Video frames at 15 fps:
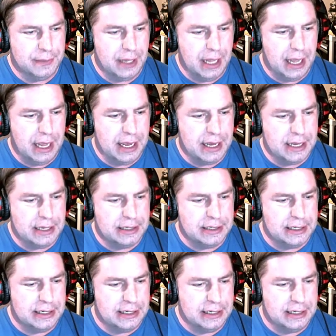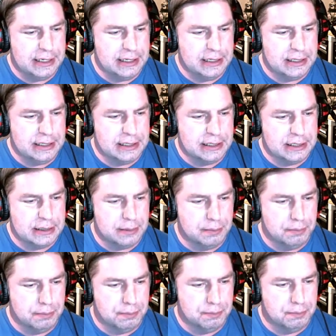and it is
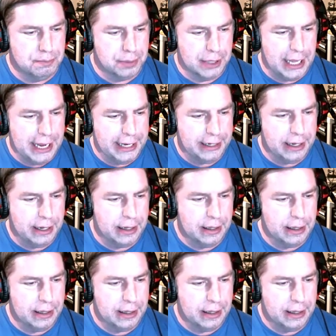blank.